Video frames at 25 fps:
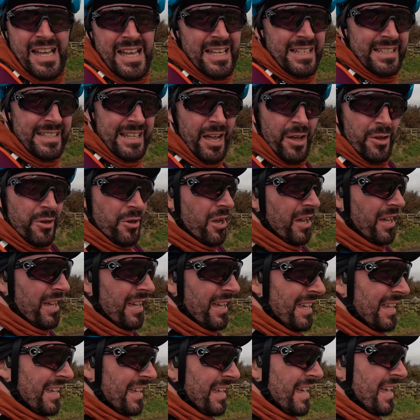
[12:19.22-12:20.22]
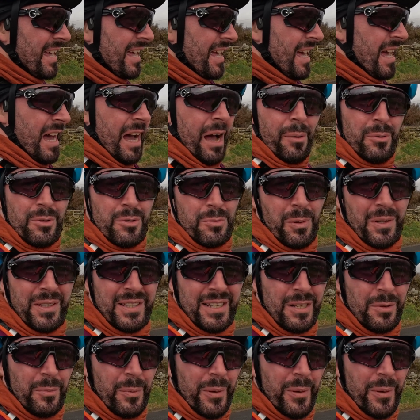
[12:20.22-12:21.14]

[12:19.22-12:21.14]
Now, I was wondering